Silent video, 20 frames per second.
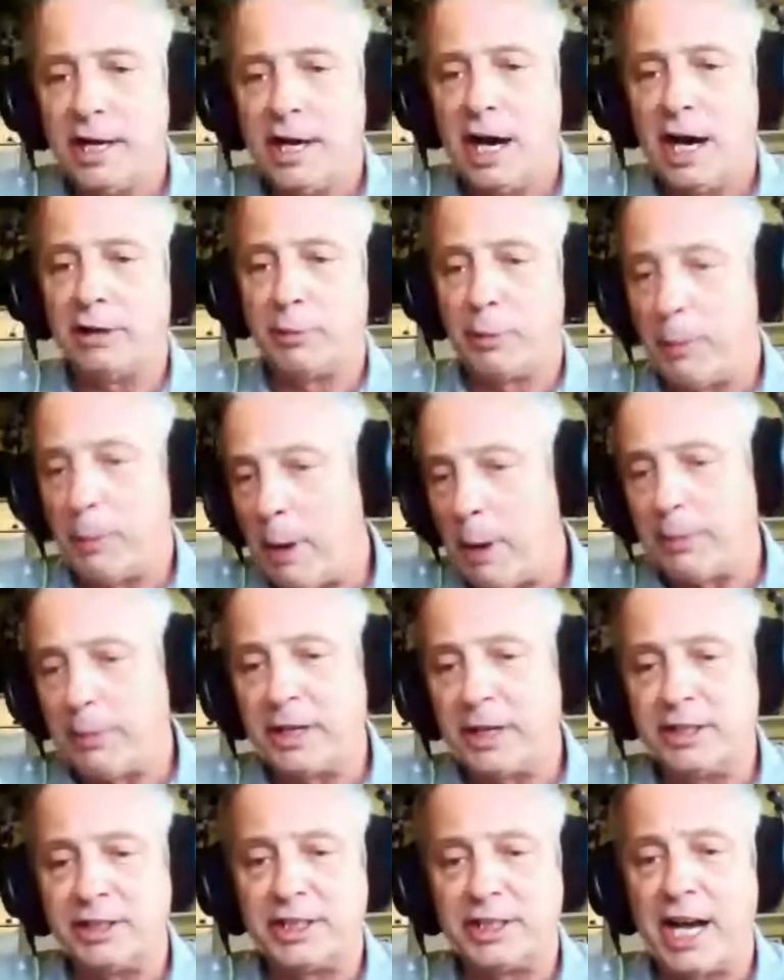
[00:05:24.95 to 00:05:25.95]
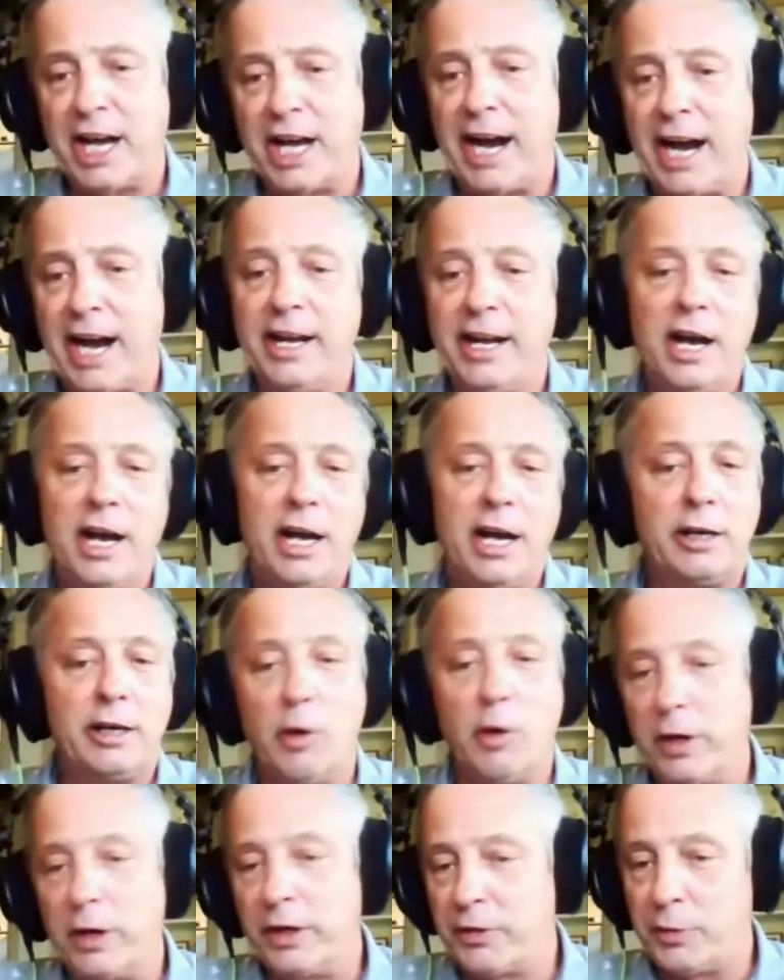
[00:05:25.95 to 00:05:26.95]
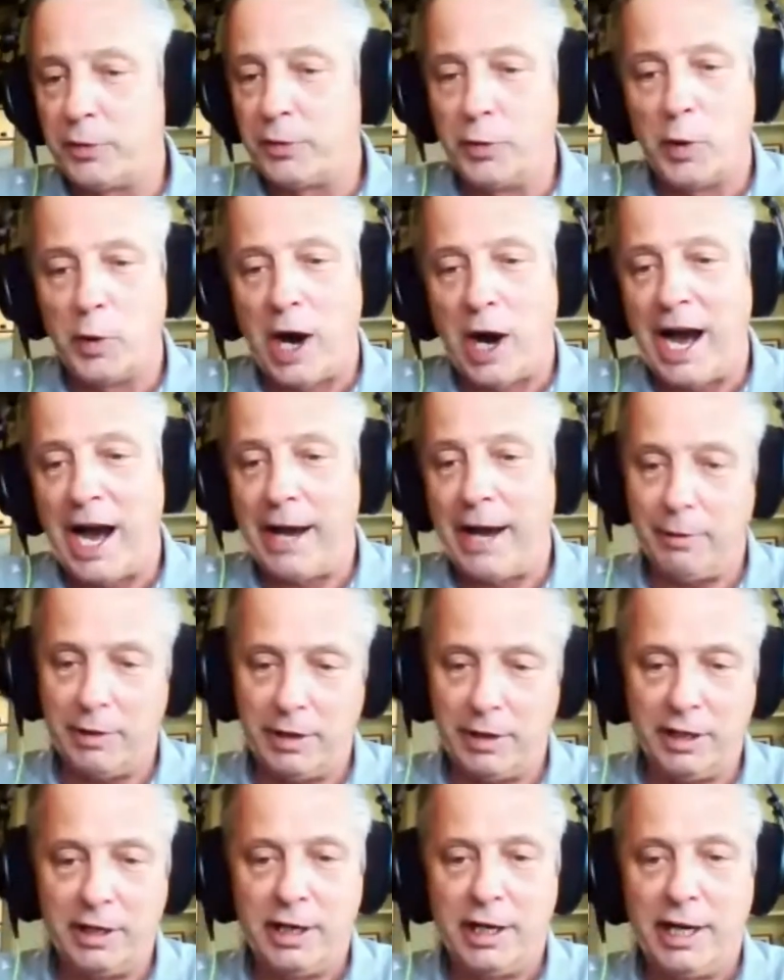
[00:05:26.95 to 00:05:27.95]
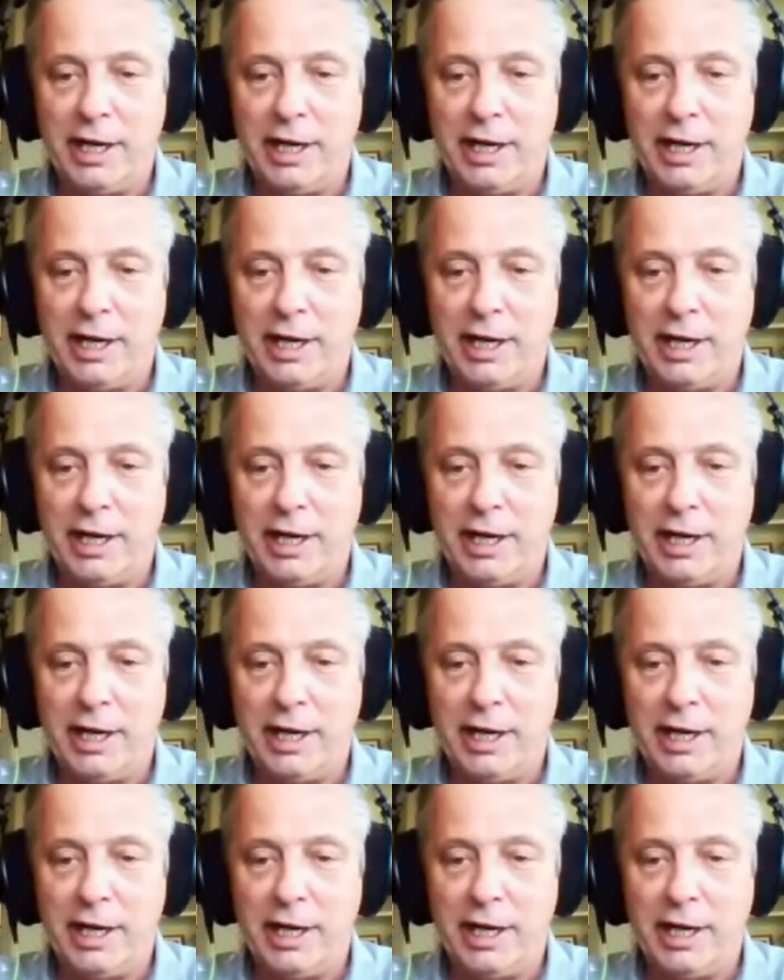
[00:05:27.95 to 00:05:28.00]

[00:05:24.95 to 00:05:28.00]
on the Republican side going through Iowa